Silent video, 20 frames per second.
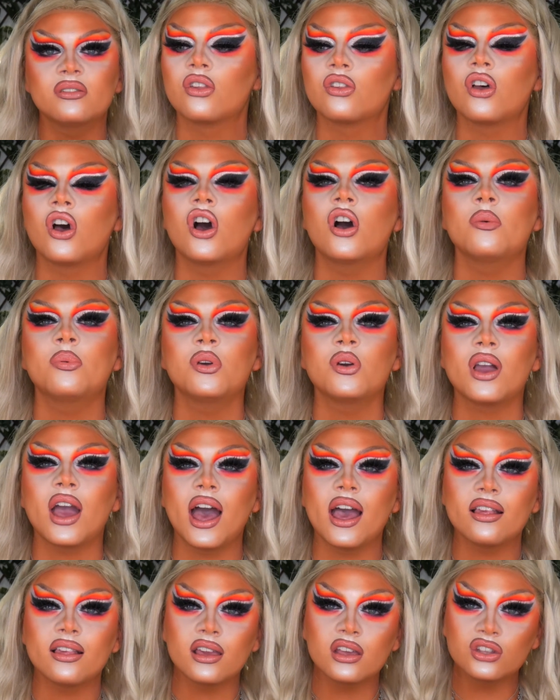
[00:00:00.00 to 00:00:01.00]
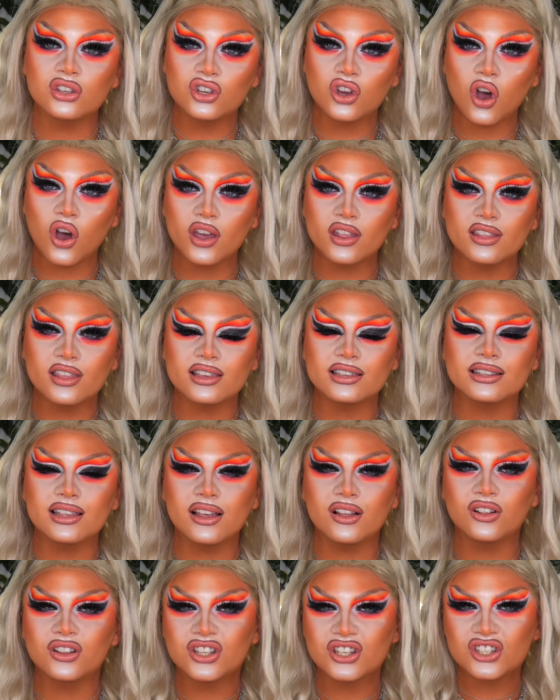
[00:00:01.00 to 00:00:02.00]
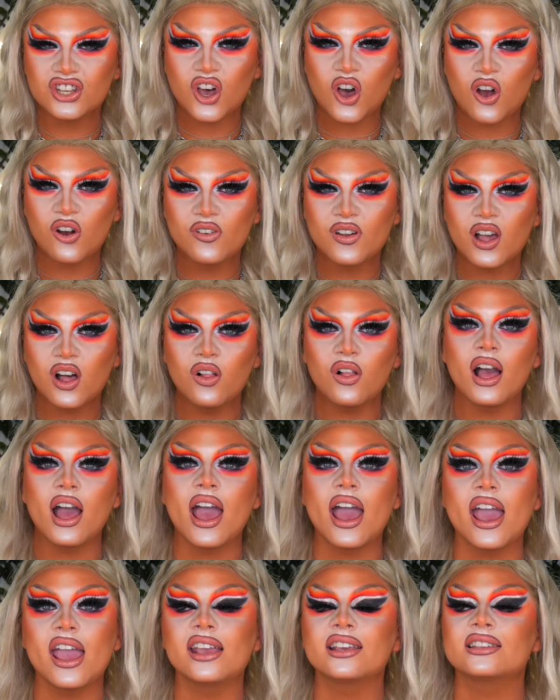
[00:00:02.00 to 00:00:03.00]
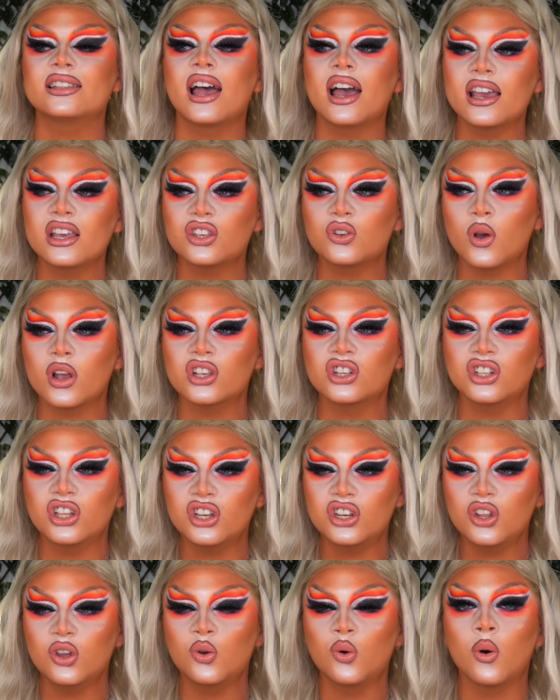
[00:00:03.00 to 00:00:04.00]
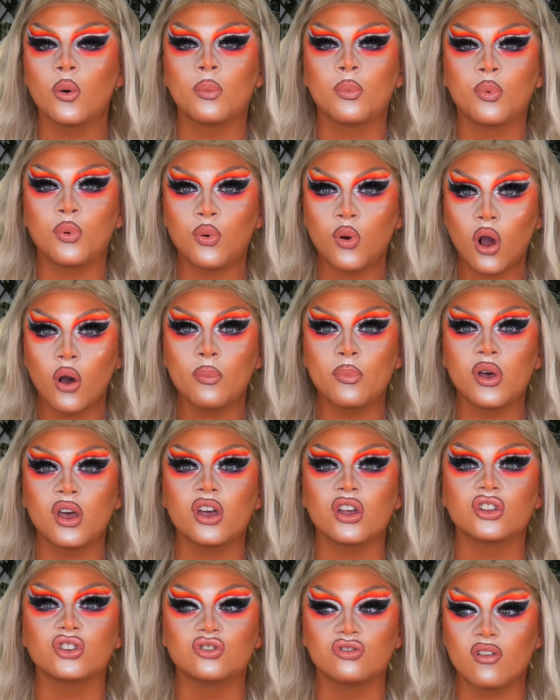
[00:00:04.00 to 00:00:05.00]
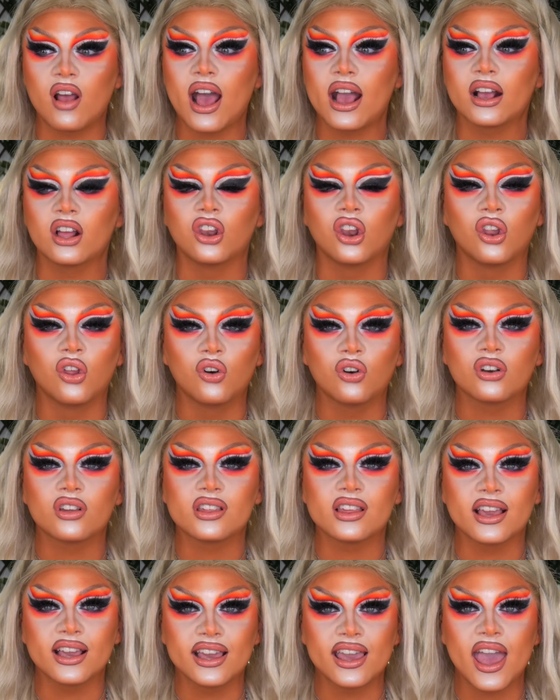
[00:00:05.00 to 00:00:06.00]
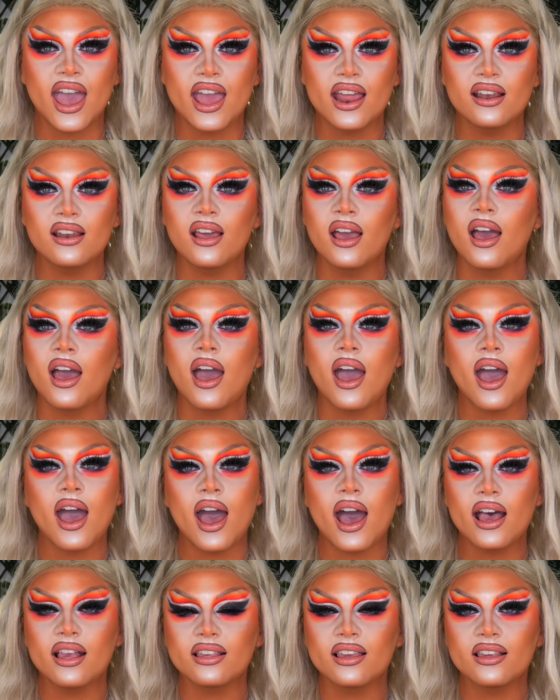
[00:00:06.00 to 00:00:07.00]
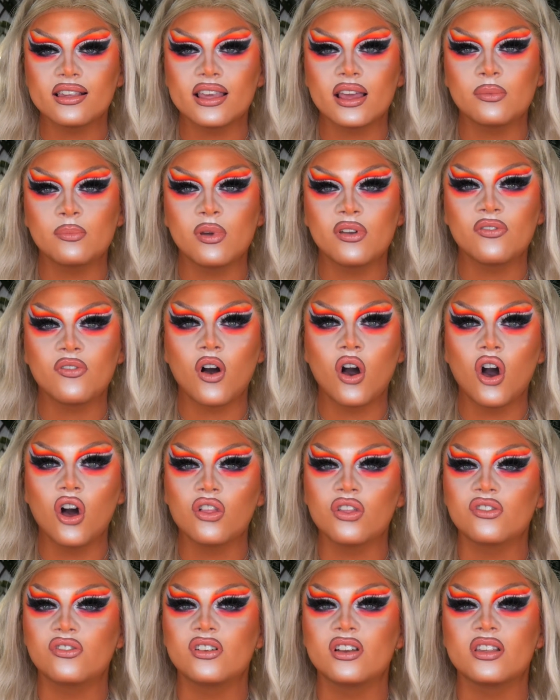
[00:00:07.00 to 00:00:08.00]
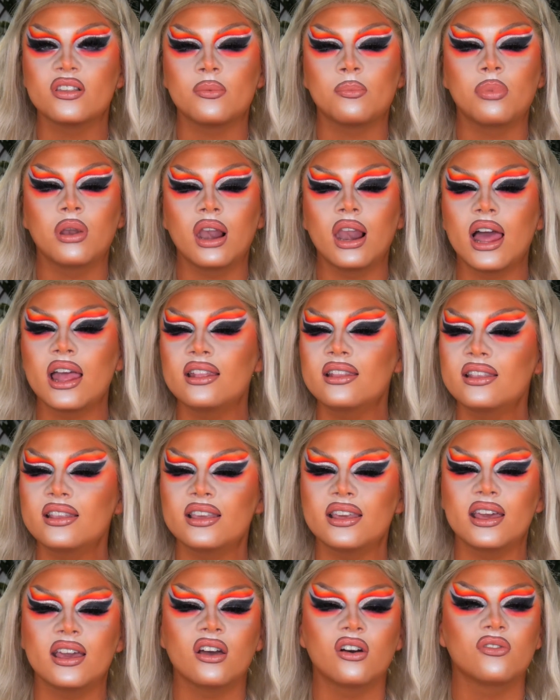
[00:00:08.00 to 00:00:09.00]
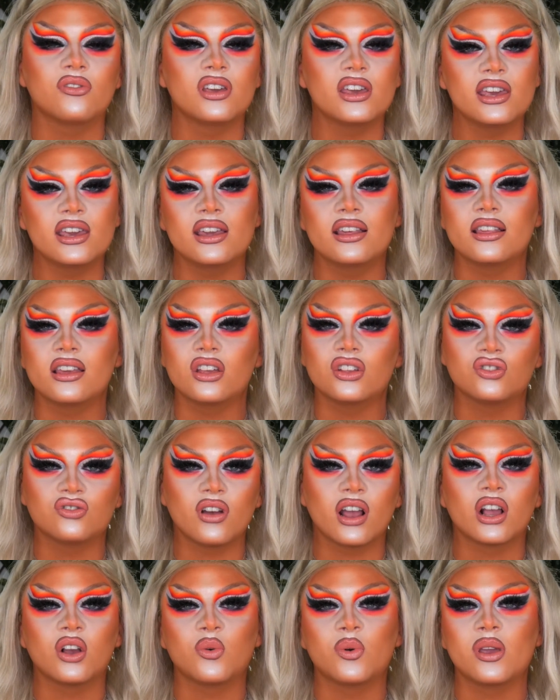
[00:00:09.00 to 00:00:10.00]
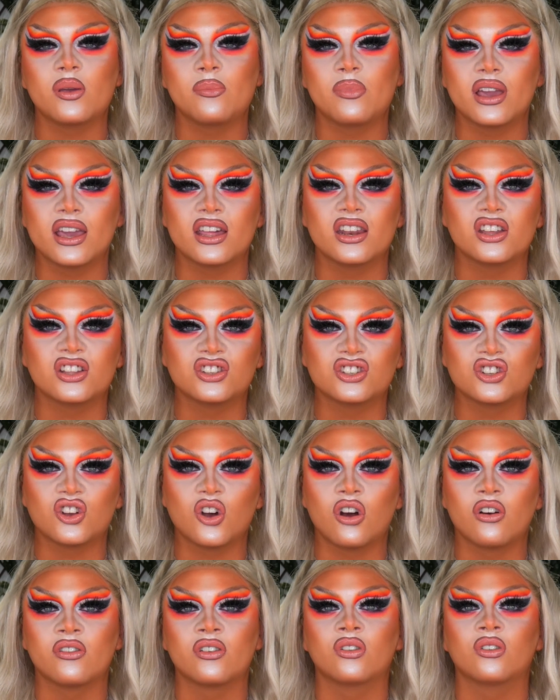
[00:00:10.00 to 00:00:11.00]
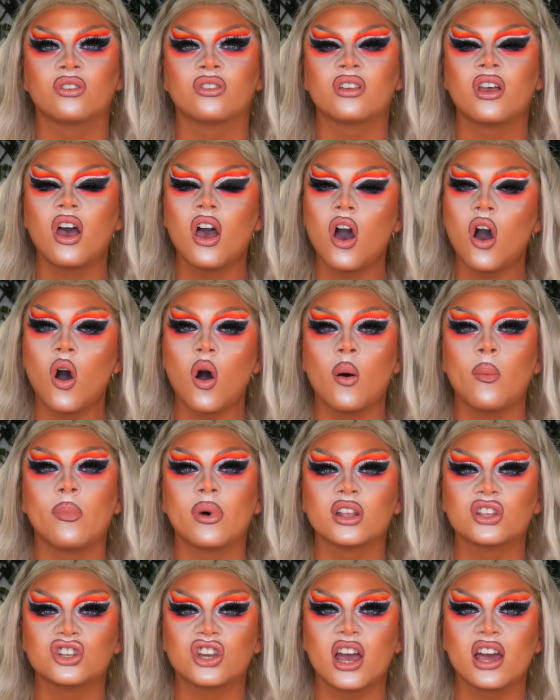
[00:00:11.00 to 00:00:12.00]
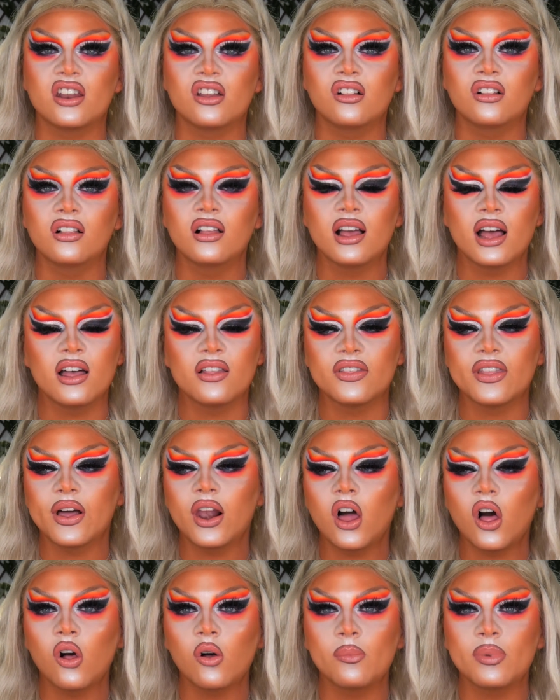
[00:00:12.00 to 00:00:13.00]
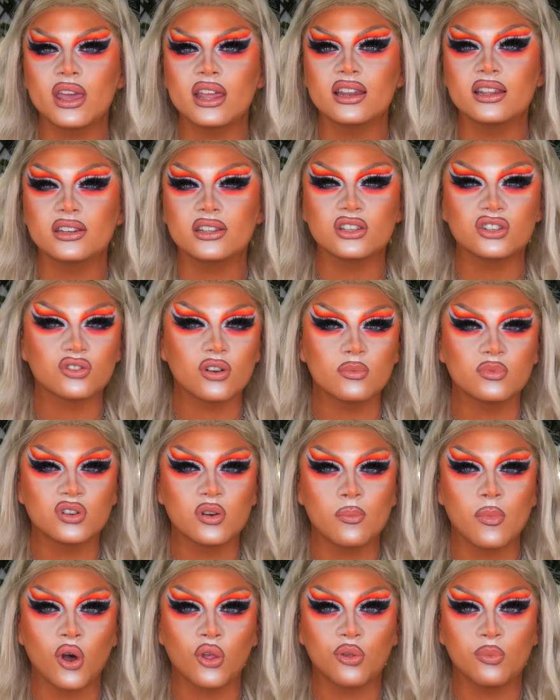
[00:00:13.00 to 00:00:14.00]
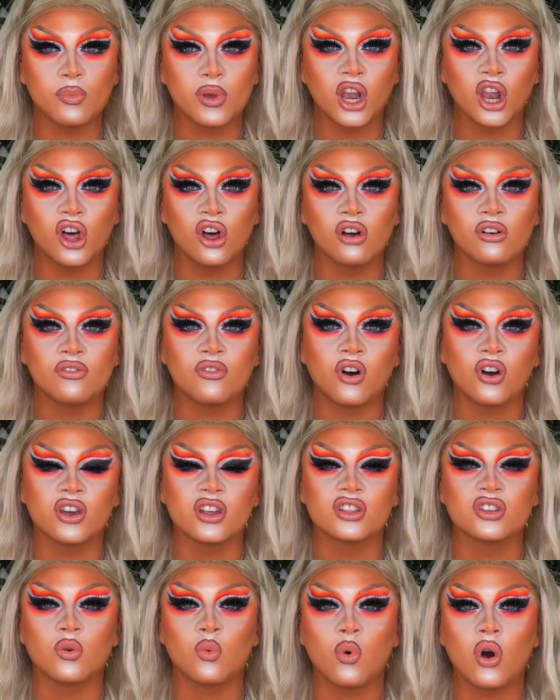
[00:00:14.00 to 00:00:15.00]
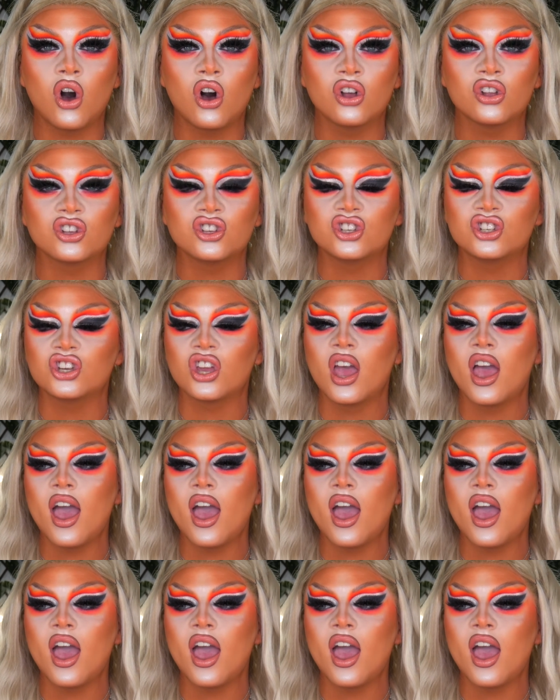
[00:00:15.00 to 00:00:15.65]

So I hope you guys enjoyed this little tutorial. It's nice to actually do proper drag looks again. As I said before, there is plenty of easy drag queen beginner tutorials on my channel. They'll all be in the description box below for you to watch.